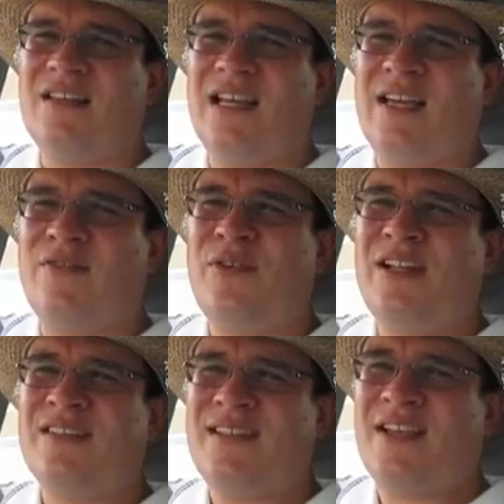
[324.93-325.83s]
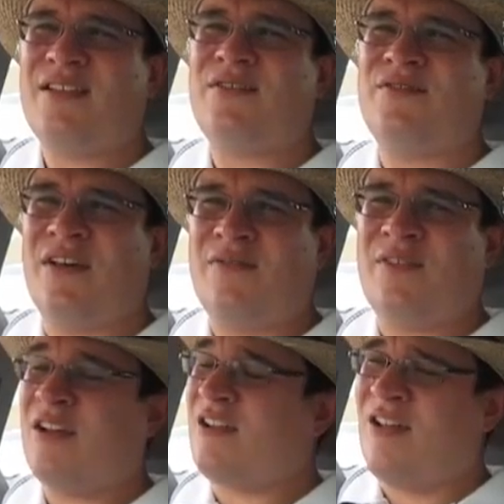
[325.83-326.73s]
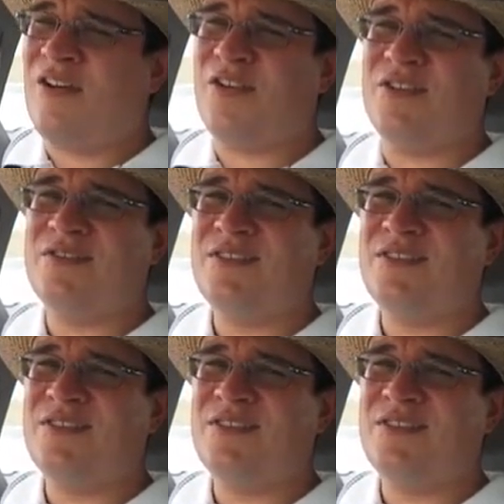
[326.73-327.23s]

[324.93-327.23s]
every consecutive novel got longer.